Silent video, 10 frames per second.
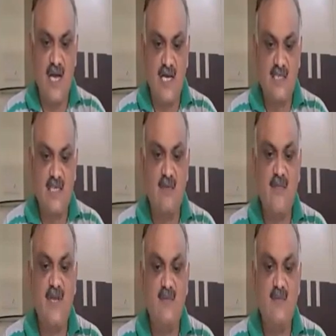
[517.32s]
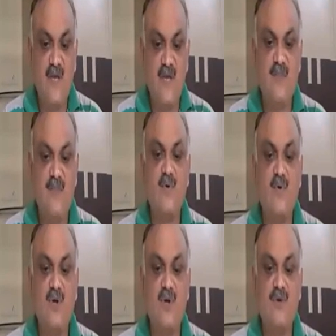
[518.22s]
Examine
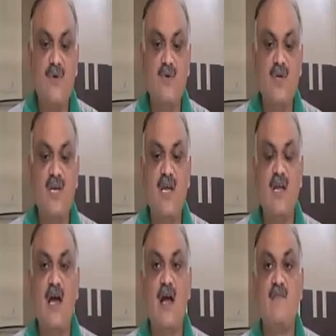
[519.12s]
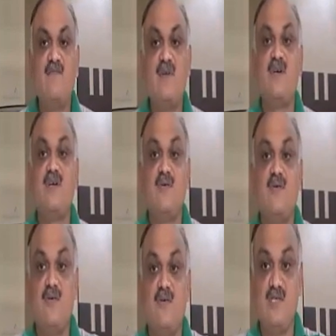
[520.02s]
before, during and after
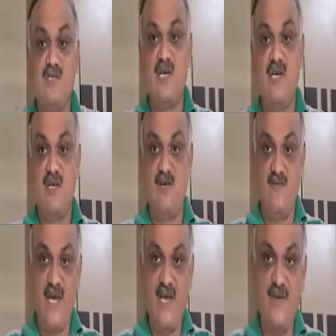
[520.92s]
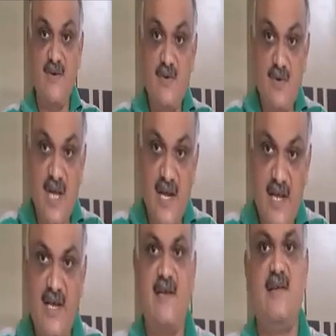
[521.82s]
onset of acute
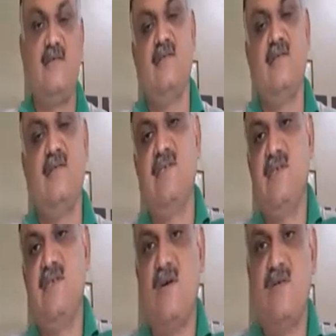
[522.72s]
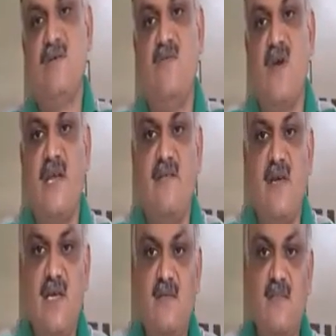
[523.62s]
attack. This is also very,
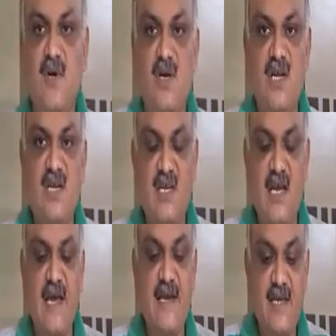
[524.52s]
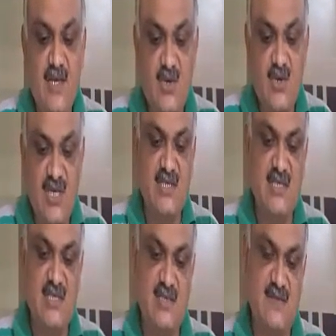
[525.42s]
very important in acute
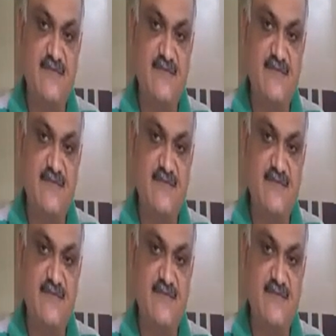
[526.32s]
disease.